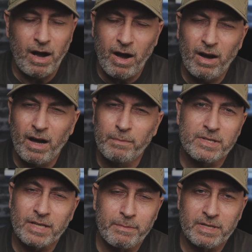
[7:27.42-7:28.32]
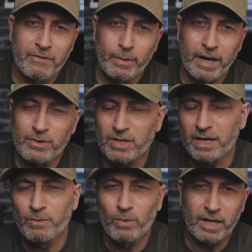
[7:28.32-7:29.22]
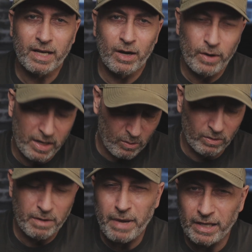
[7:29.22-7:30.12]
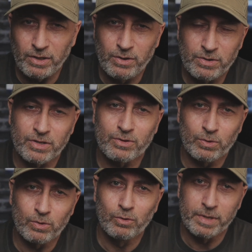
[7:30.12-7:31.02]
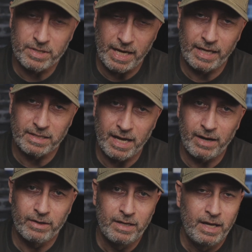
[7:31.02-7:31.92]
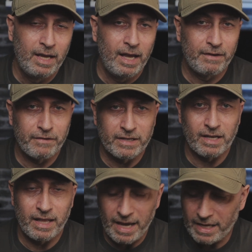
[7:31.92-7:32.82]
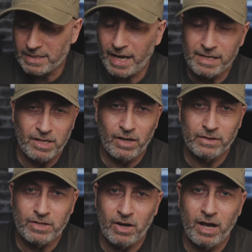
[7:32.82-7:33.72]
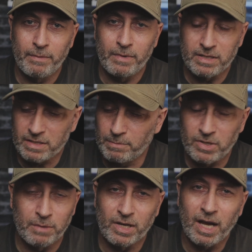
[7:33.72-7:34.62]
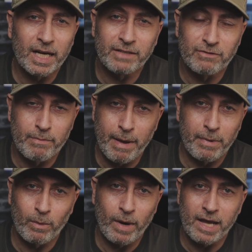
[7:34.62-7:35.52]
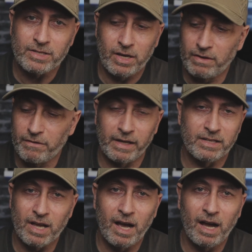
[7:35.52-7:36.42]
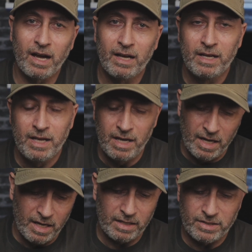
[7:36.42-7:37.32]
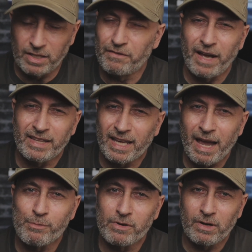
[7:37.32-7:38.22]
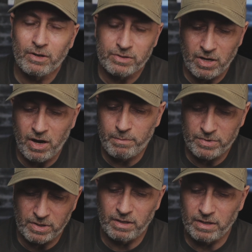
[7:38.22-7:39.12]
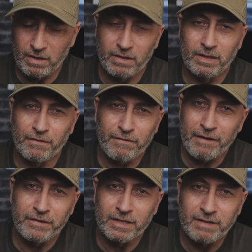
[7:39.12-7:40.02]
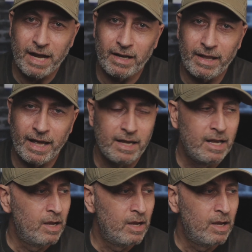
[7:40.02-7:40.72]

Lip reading: I'm the same as everyone else. I don't want to go in all the menus to sort all my settings out and things like that. It takes a lot of time. Sometimes you can't even remember where certain things are until you've had the camera a long time. So you're faffing around like that.